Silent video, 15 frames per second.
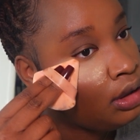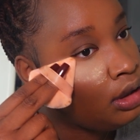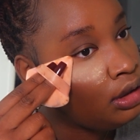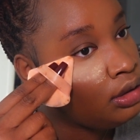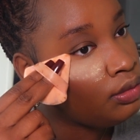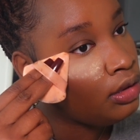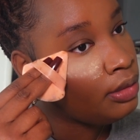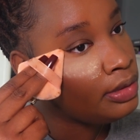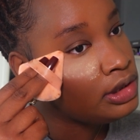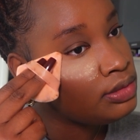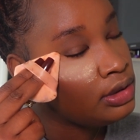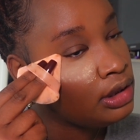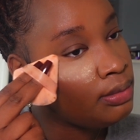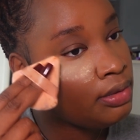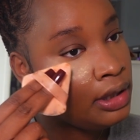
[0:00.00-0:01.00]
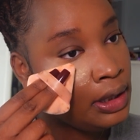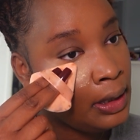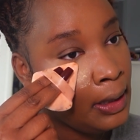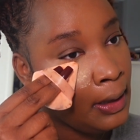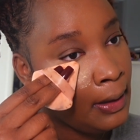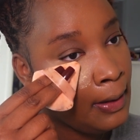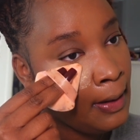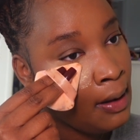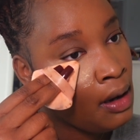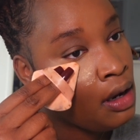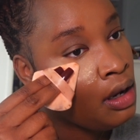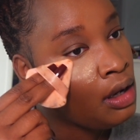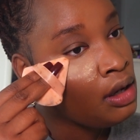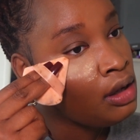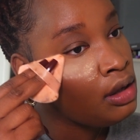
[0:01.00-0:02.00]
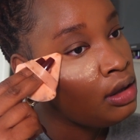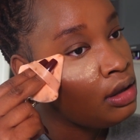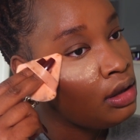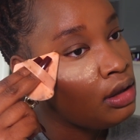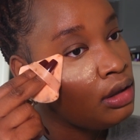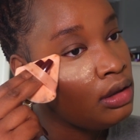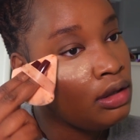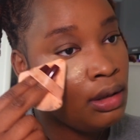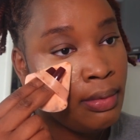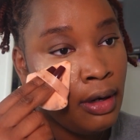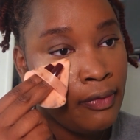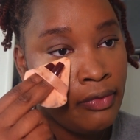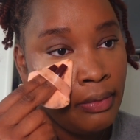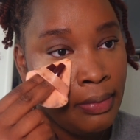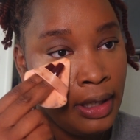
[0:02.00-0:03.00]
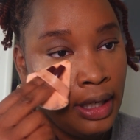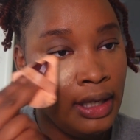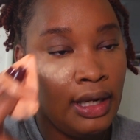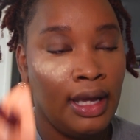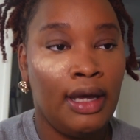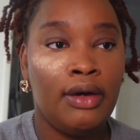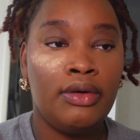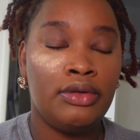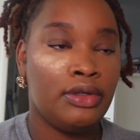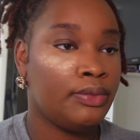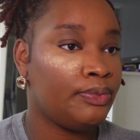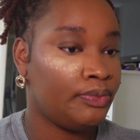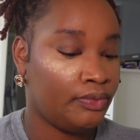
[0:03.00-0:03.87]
You always want to bring your puffer pad out